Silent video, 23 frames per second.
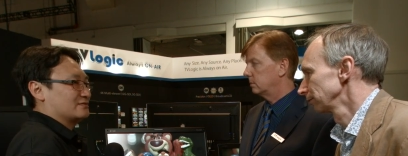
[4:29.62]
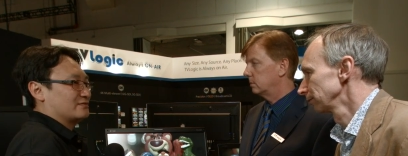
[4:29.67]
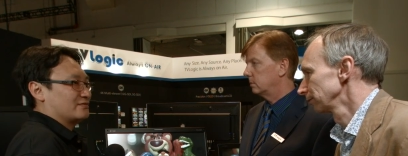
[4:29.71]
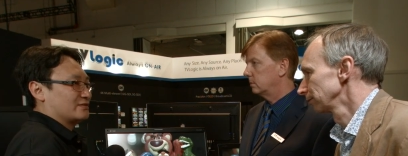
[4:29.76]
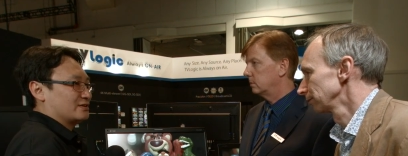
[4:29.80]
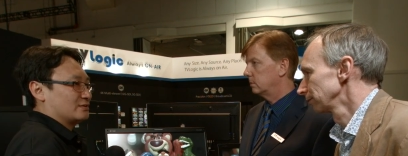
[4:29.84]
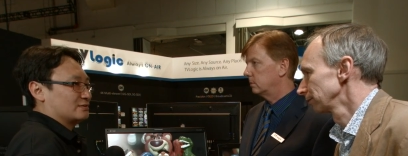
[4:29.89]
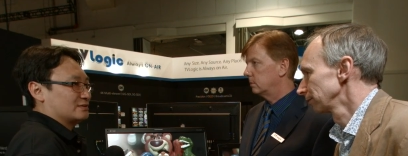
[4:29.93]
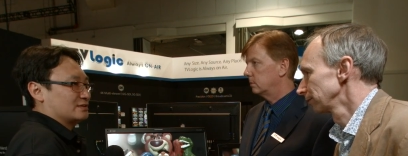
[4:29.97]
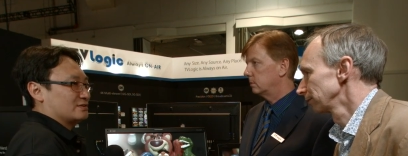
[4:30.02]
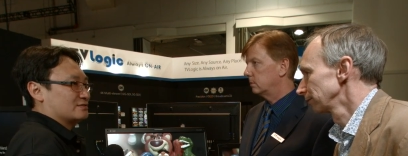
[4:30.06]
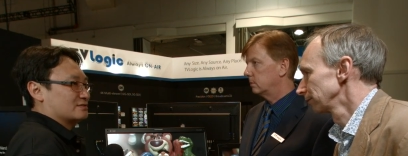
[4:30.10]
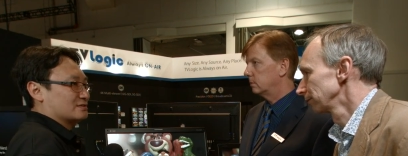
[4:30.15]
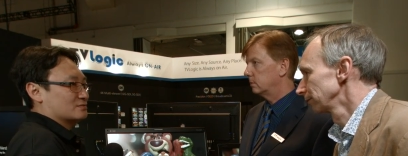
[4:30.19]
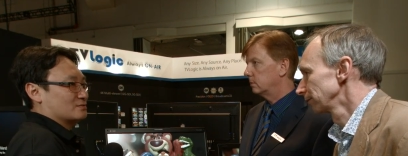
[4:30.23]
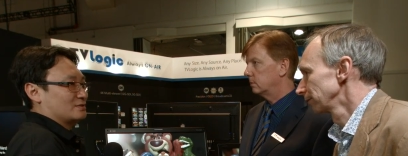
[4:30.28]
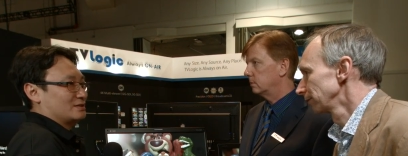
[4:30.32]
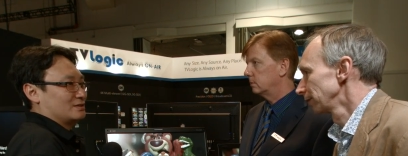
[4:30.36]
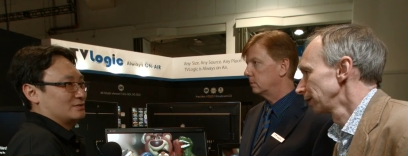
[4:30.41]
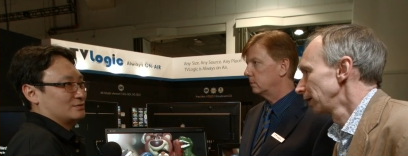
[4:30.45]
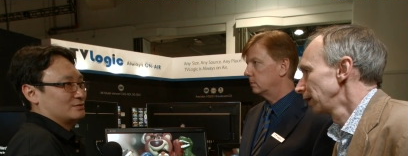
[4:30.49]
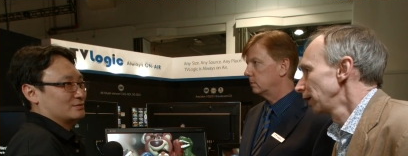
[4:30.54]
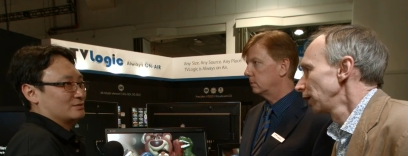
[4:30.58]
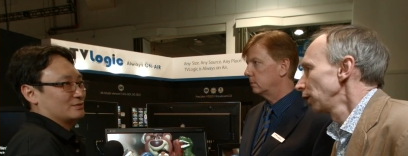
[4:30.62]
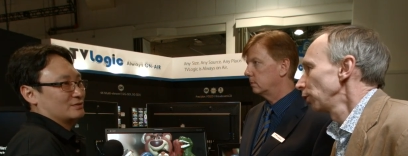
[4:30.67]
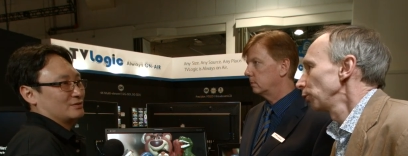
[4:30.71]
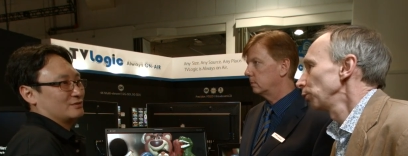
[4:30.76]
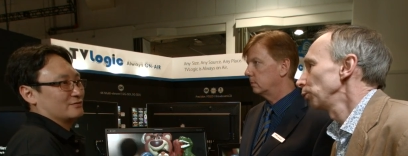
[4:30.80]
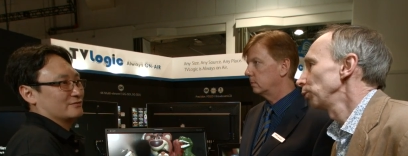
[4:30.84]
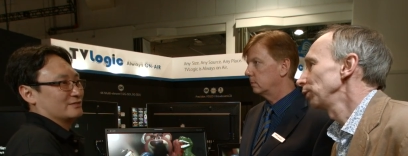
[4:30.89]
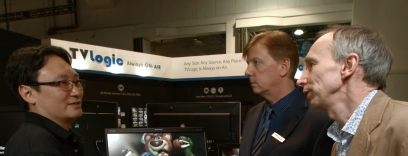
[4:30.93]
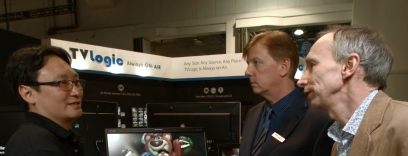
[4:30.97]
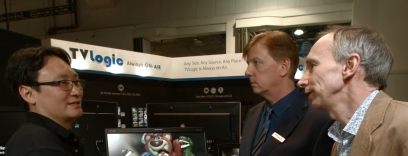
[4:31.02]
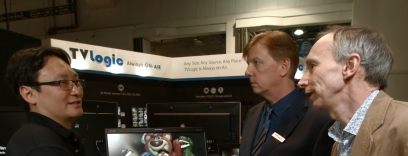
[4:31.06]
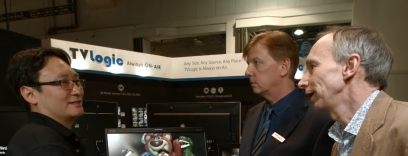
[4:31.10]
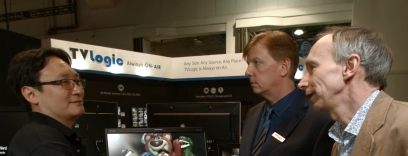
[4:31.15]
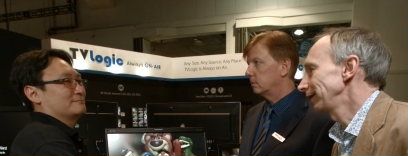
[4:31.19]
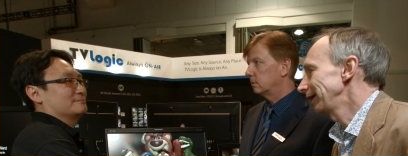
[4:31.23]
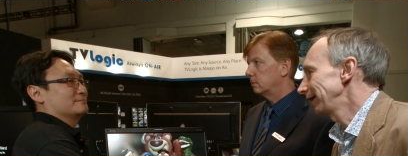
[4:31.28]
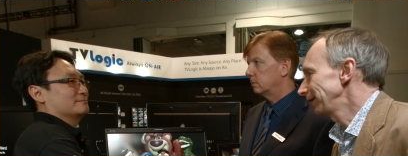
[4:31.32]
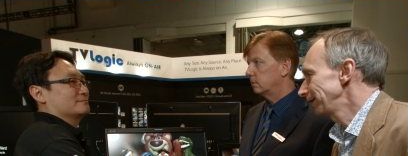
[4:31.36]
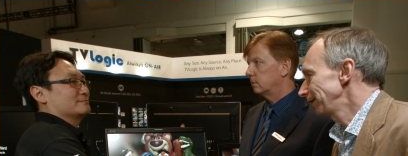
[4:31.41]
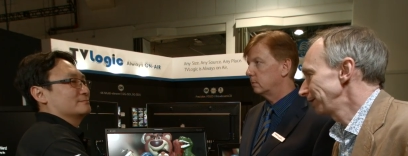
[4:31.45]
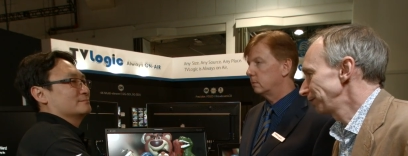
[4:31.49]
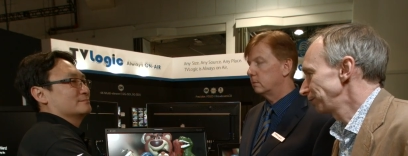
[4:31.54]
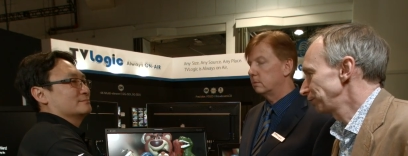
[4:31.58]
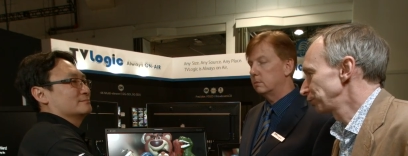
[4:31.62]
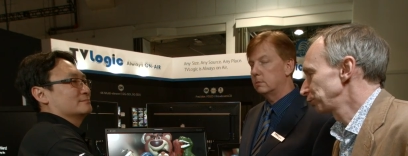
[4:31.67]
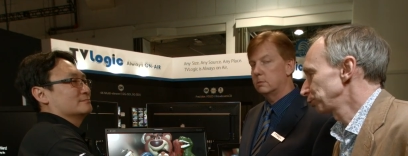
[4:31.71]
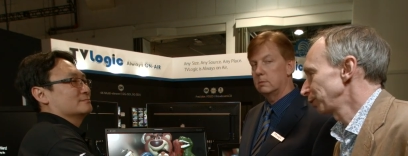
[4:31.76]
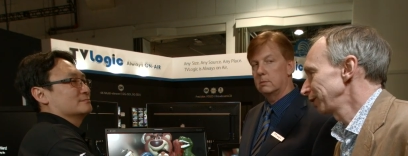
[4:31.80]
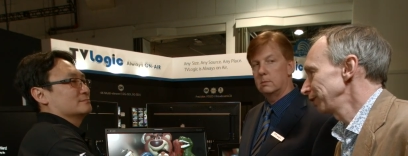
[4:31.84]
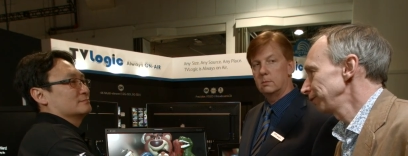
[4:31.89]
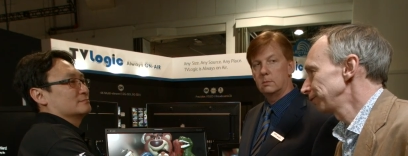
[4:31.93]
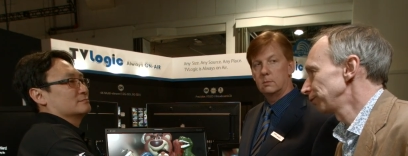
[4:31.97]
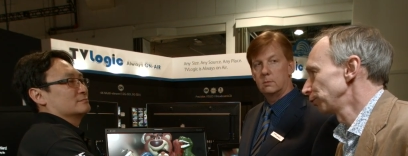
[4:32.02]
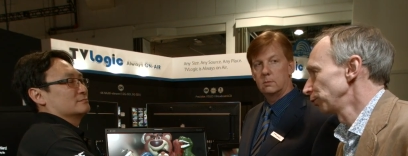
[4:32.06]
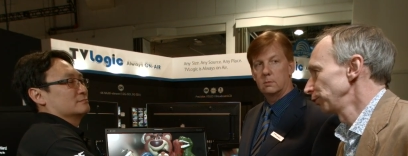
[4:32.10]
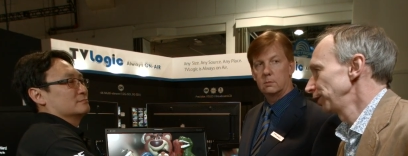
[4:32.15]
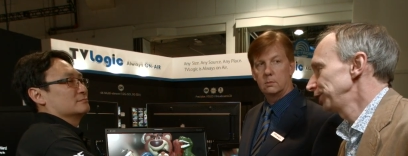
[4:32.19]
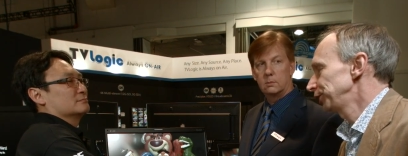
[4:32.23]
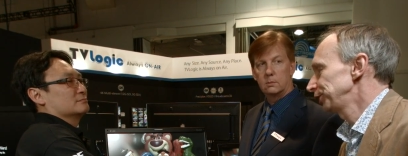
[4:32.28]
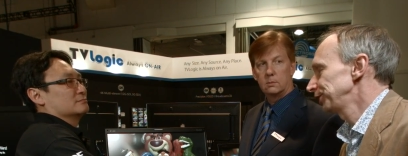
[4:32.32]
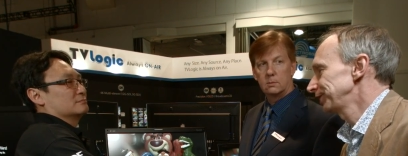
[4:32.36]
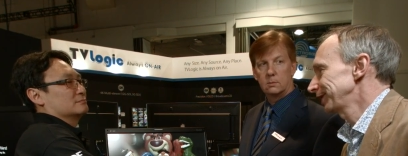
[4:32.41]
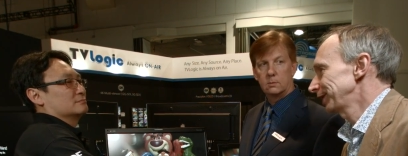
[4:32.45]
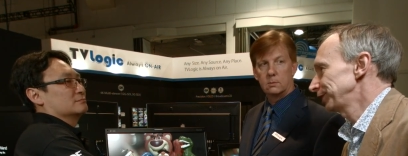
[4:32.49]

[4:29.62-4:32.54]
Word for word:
Speaker 1: in field use as well, or, or not well, really? It, 24 inch is